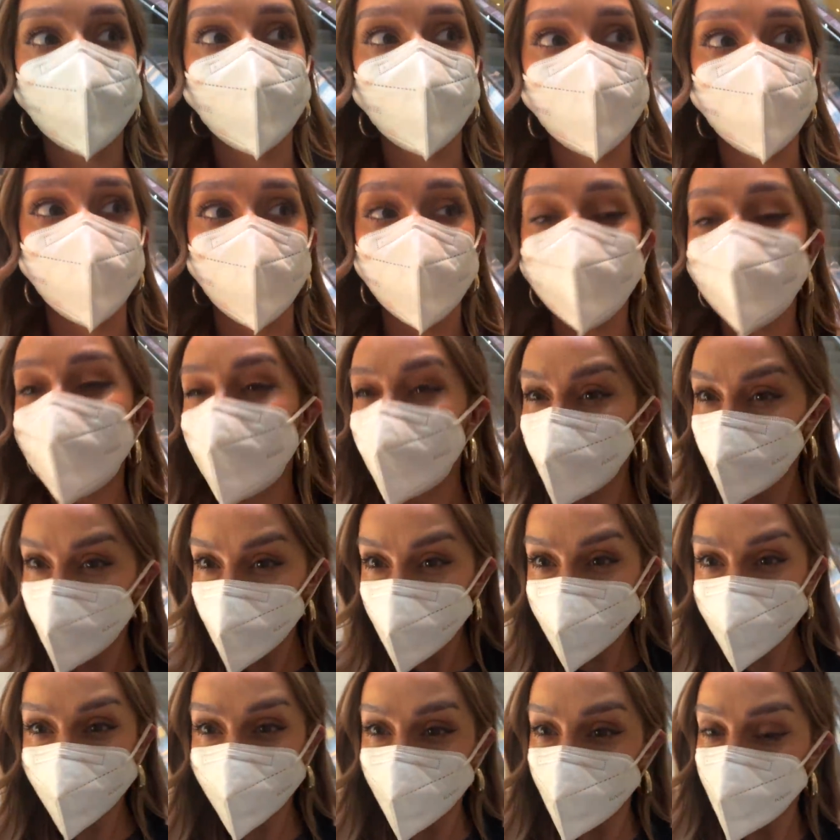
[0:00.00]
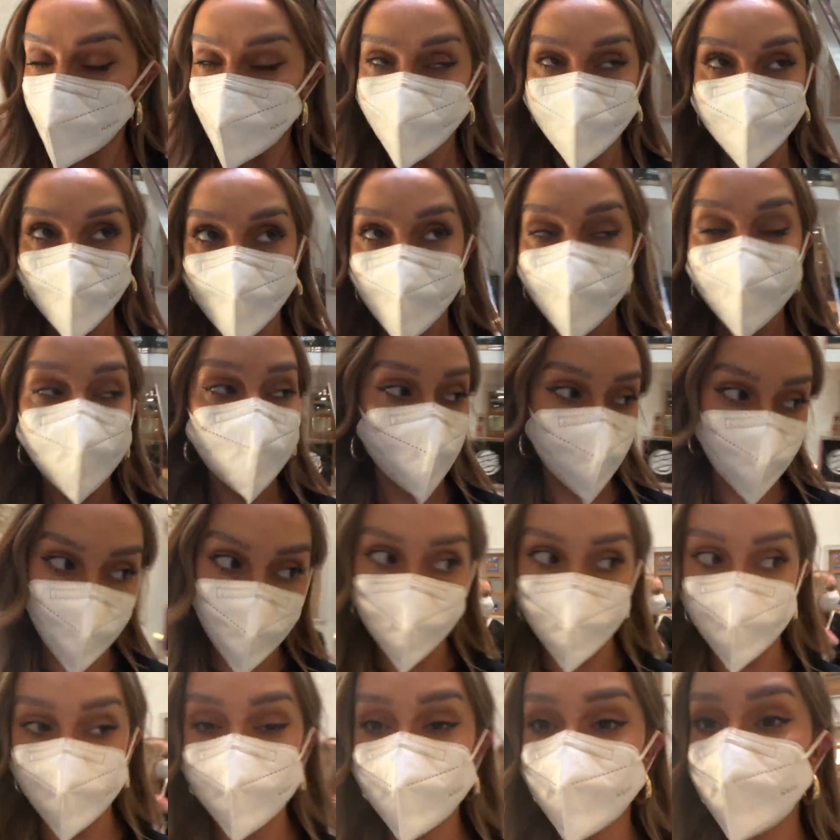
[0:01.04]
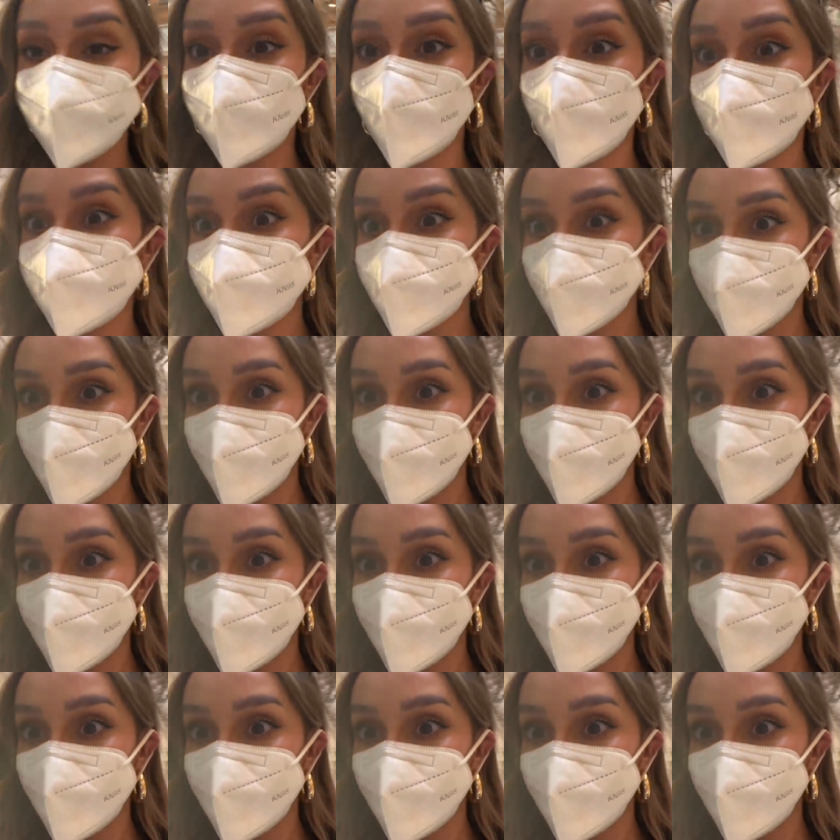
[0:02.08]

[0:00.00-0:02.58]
Duomo. But yeah, we're going to see what it's all